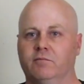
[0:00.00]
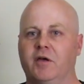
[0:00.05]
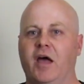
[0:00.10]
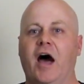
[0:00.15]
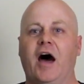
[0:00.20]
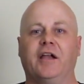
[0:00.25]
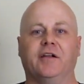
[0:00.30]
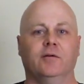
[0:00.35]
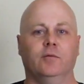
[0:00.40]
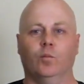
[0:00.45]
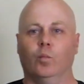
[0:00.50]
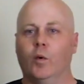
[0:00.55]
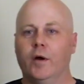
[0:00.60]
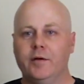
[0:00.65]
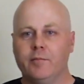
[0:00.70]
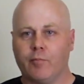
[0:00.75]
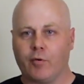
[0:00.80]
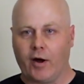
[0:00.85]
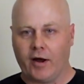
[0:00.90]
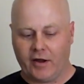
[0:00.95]
garden
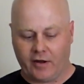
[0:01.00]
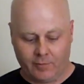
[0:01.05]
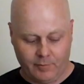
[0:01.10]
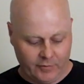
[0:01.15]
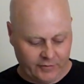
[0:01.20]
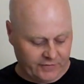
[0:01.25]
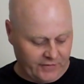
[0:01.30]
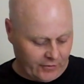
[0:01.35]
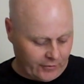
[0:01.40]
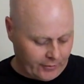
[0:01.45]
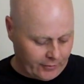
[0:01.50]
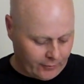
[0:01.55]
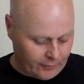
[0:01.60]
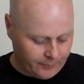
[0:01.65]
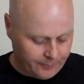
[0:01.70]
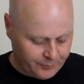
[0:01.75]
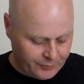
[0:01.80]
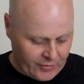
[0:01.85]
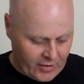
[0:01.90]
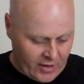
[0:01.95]
windbreak
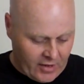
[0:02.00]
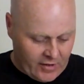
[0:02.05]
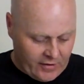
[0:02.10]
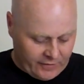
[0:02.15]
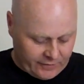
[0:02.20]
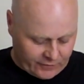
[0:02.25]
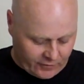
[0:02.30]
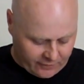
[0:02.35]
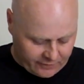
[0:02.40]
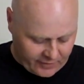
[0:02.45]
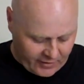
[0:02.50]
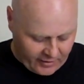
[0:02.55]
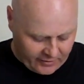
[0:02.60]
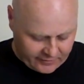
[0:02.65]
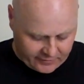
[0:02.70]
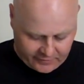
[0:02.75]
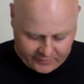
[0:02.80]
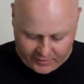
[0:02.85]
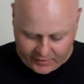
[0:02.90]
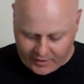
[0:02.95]
material. So I've
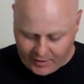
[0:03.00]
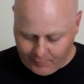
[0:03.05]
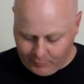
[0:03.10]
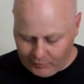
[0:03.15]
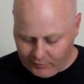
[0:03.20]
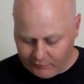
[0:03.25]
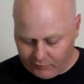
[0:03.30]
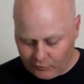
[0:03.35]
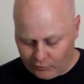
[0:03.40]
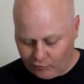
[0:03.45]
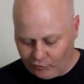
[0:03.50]
cut a couple of little